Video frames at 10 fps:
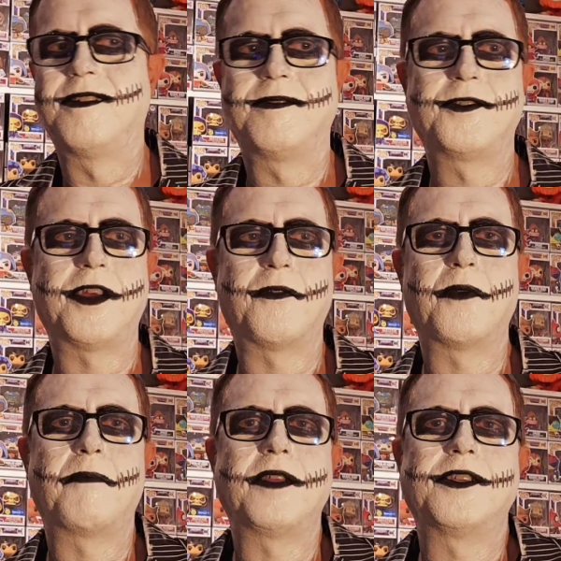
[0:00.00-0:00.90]
Try to
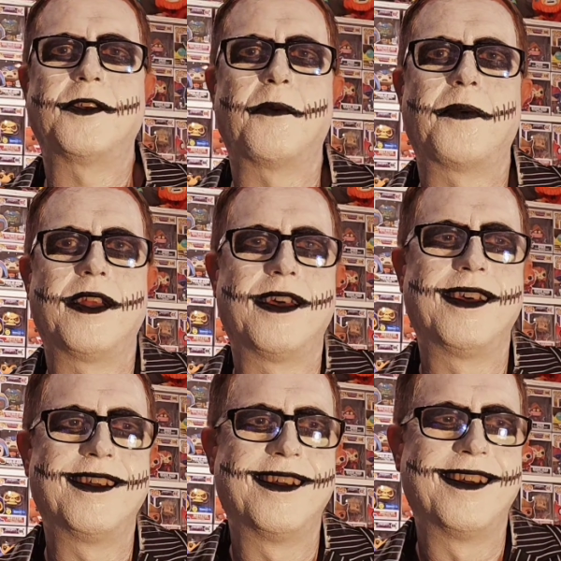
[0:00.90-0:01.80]
rip these open.
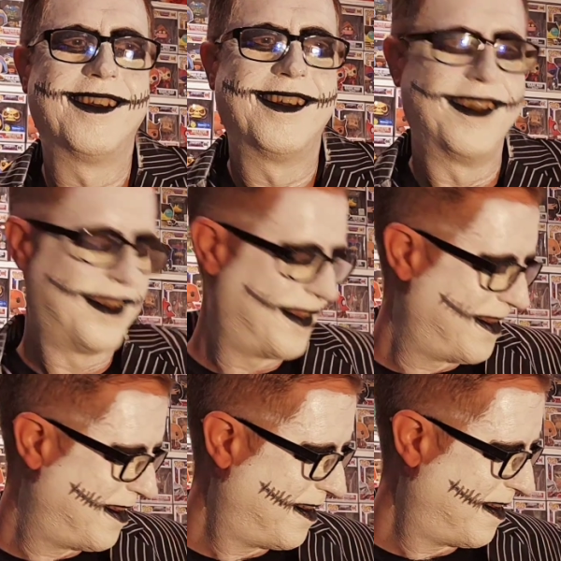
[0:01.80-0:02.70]
There
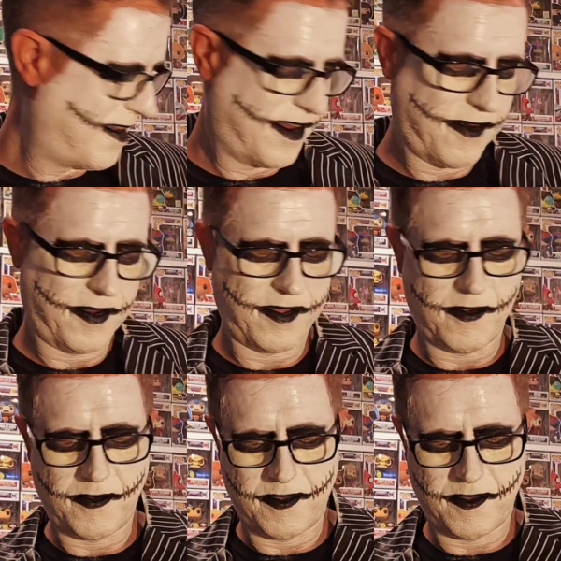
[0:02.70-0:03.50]
we go.